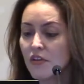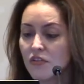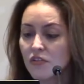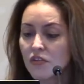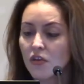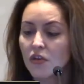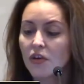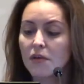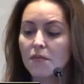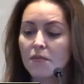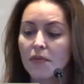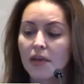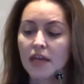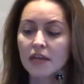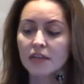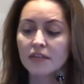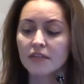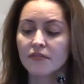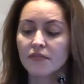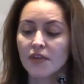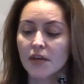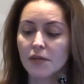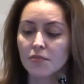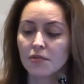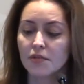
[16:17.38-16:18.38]
So impact
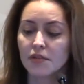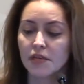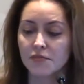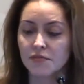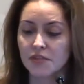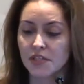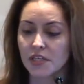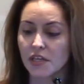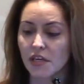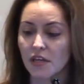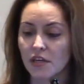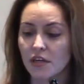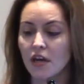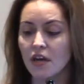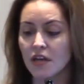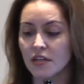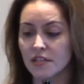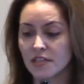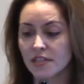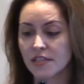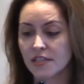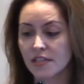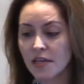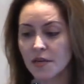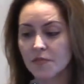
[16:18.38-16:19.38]
of epilepsy on
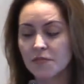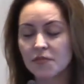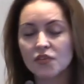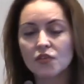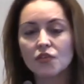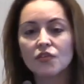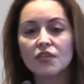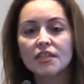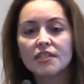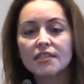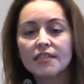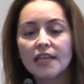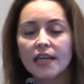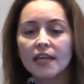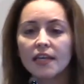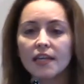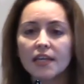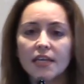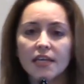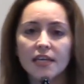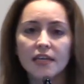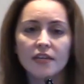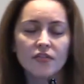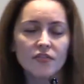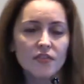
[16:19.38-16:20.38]
autism. So the
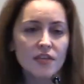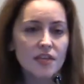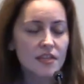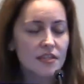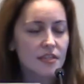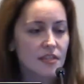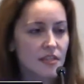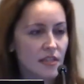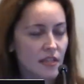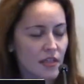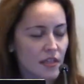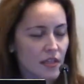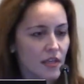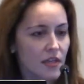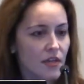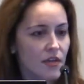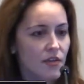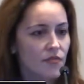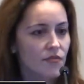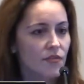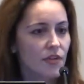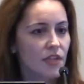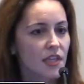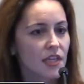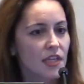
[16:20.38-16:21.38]
data in this
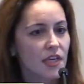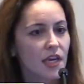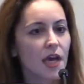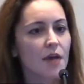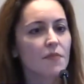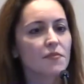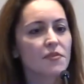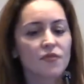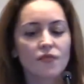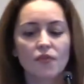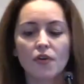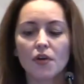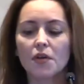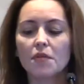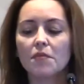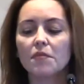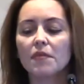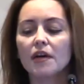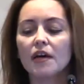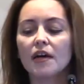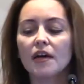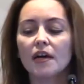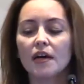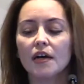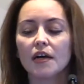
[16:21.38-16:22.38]
really comes from
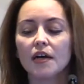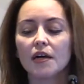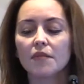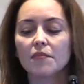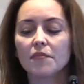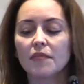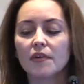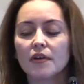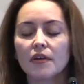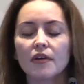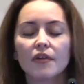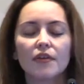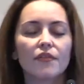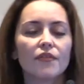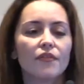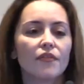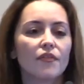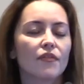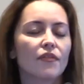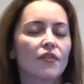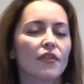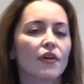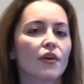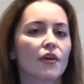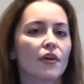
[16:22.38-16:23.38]

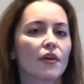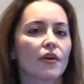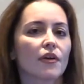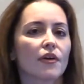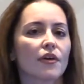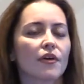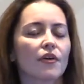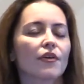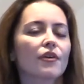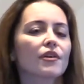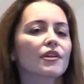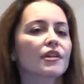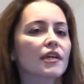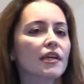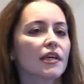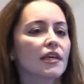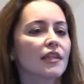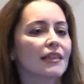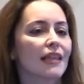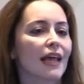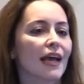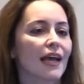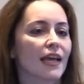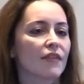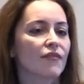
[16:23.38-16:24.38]
the early
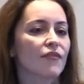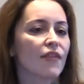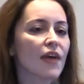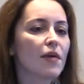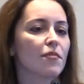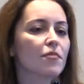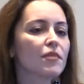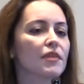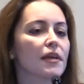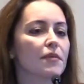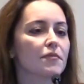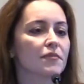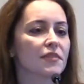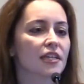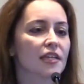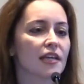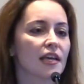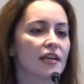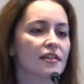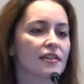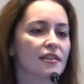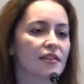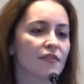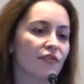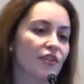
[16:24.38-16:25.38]
life epileptic
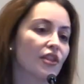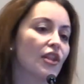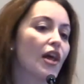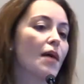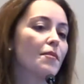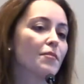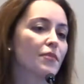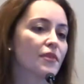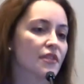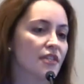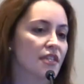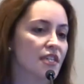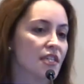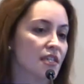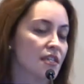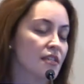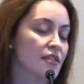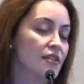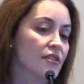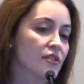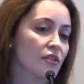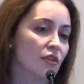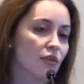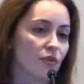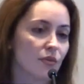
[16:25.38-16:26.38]
encephalopathy,
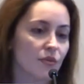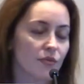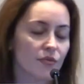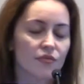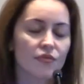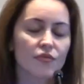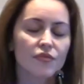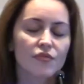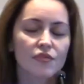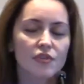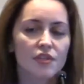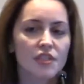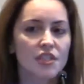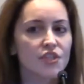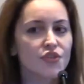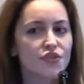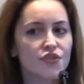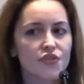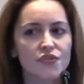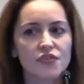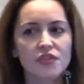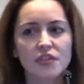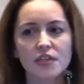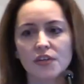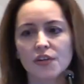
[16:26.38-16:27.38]
so
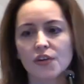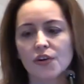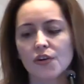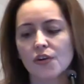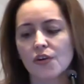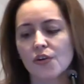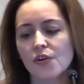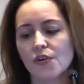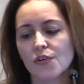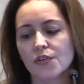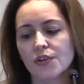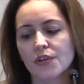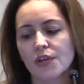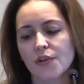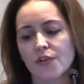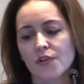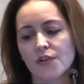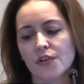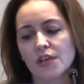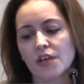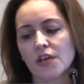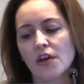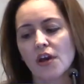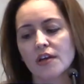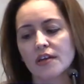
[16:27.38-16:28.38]
seizures that occur
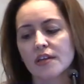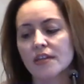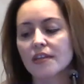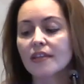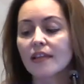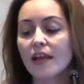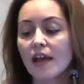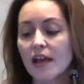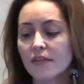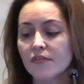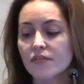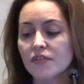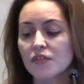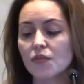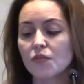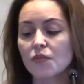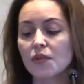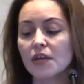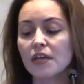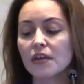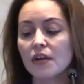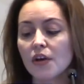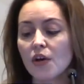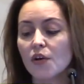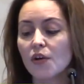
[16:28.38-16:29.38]
early on in life. So
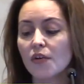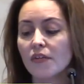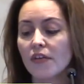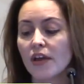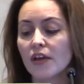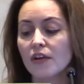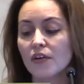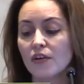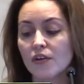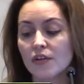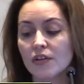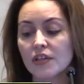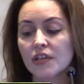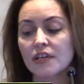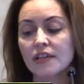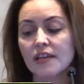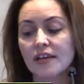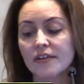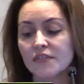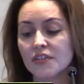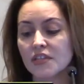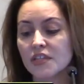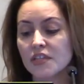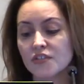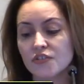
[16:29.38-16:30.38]
we know that early
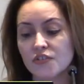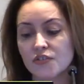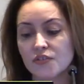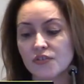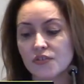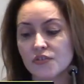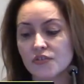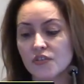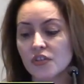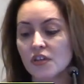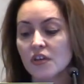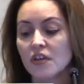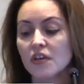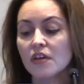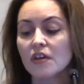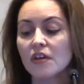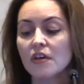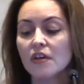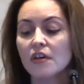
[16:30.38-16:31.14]
life seizures